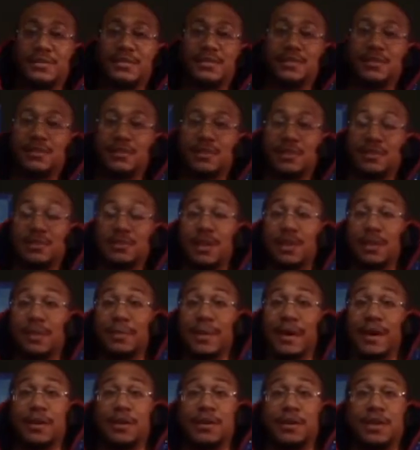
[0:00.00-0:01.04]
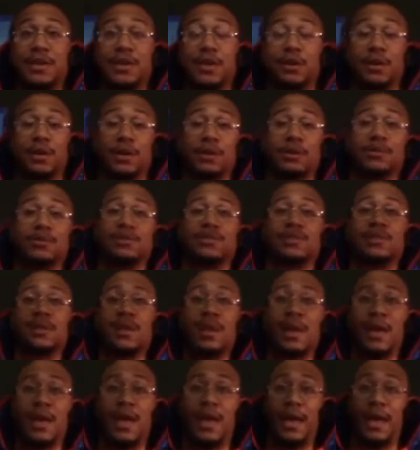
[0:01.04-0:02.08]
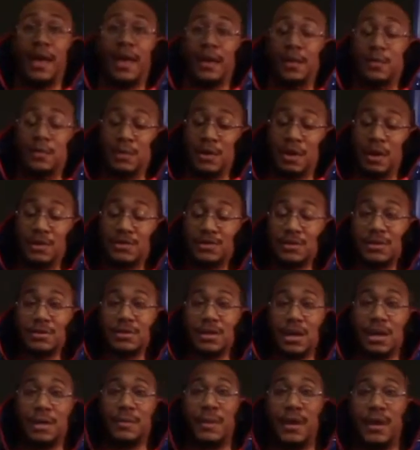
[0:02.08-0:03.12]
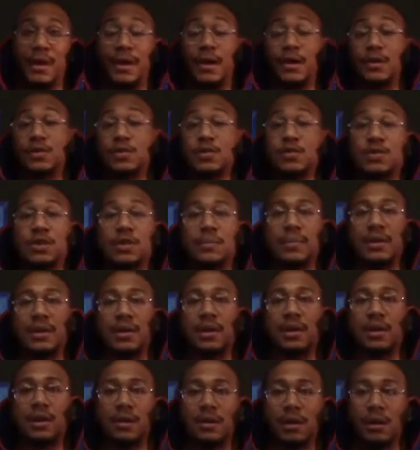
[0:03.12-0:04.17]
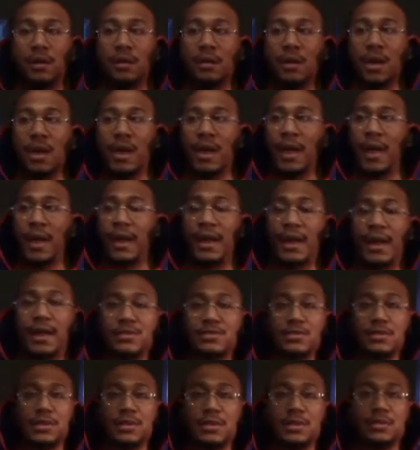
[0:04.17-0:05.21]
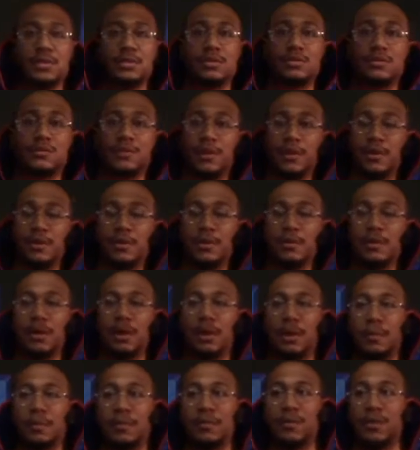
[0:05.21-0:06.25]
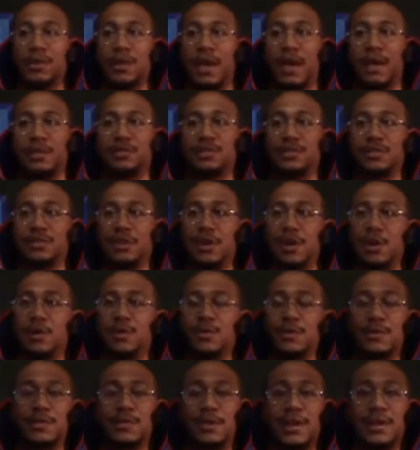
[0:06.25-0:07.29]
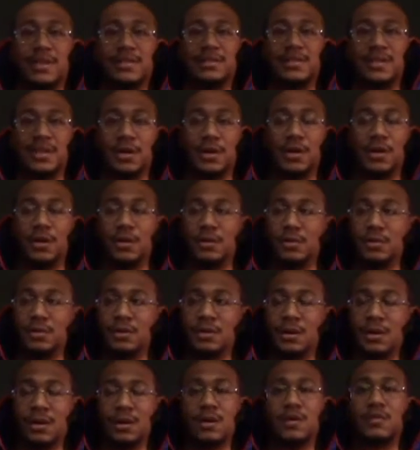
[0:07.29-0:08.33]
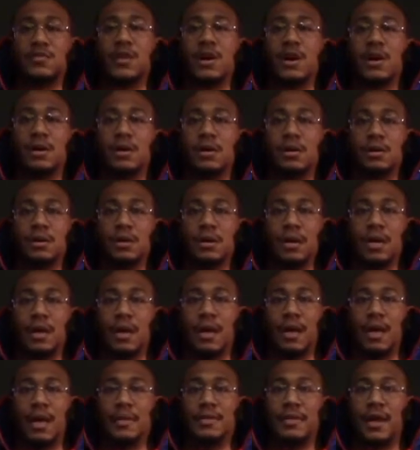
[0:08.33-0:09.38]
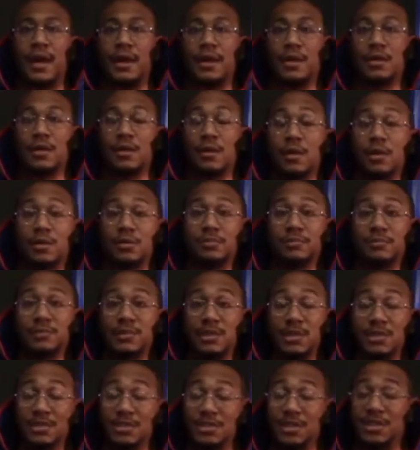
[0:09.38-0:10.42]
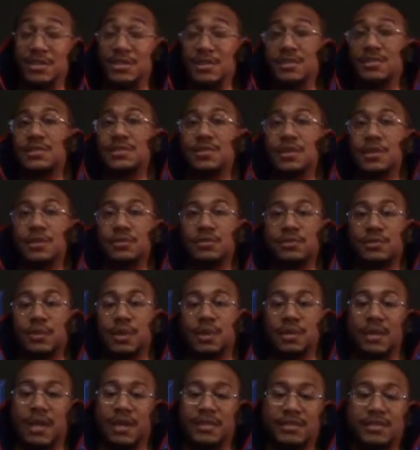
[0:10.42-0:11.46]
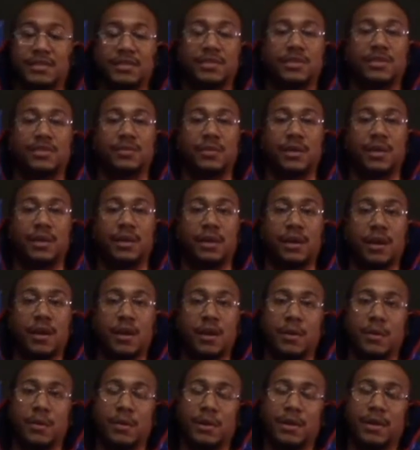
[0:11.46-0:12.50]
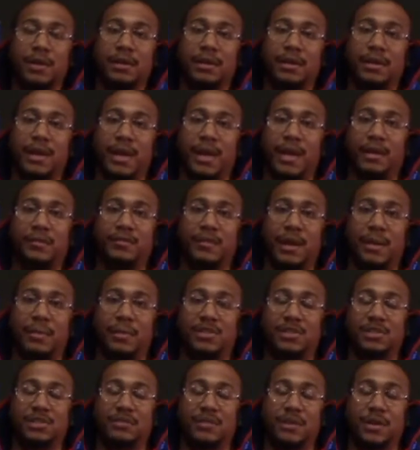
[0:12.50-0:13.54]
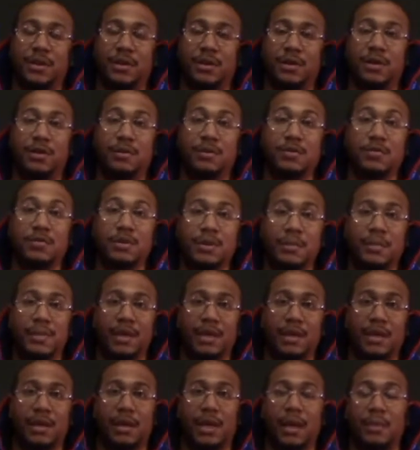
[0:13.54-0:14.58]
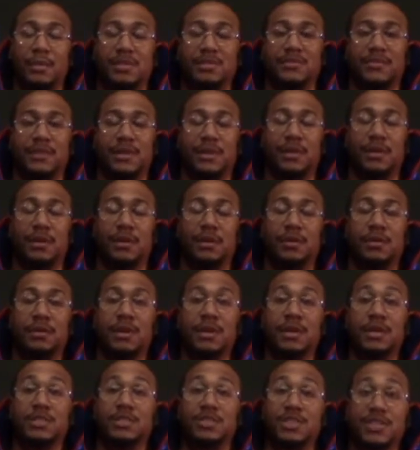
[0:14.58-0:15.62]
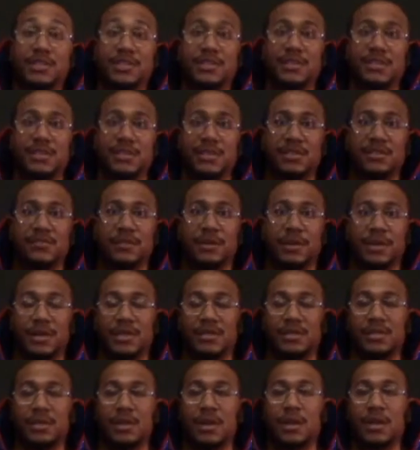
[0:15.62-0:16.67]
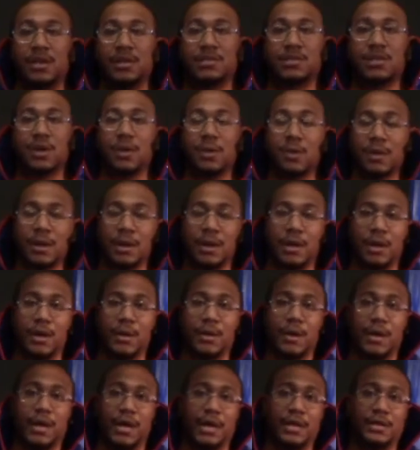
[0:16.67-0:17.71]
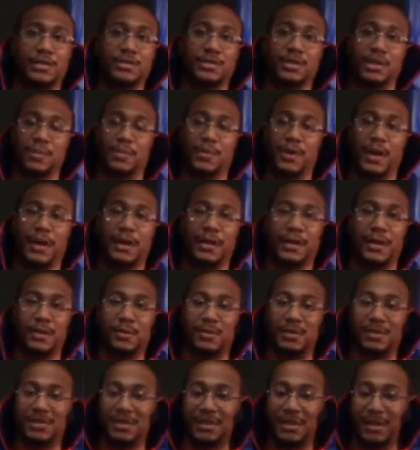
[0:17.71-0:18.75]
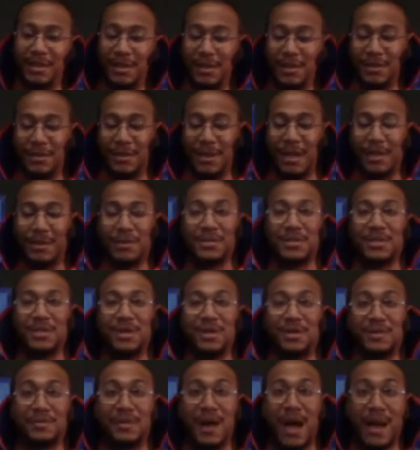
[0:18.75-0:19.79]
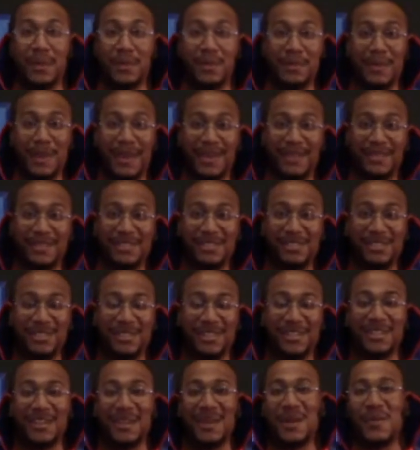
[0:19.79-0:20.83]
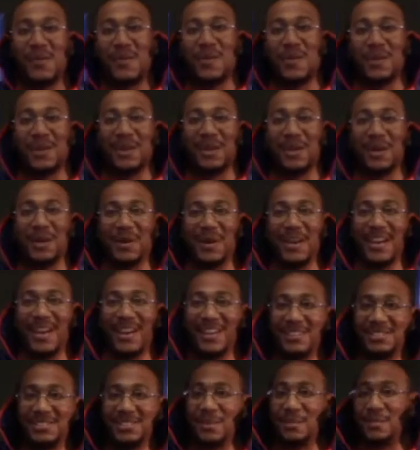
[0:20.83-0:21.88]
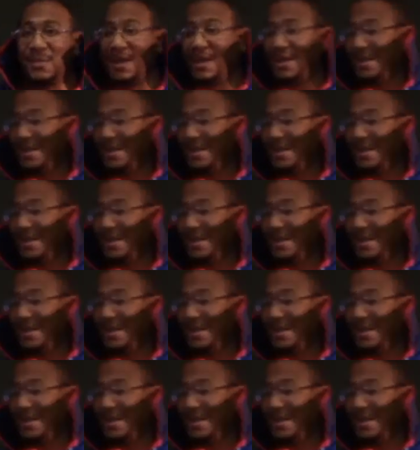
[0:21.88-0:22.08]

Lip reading: this year is all about heroes. And we're also going to talk about how you can be a hero. And I have some good news for you. We actually know the greatest hero of all, and that hero is Jesus. So through our lessons this week, we're going to look at how much of a hero you can be and how much of a hero Jesus is for us. So we're going to go ahead and jump right in. Once again, you got the return of Bible Man this year. We're going to go ahead and jump right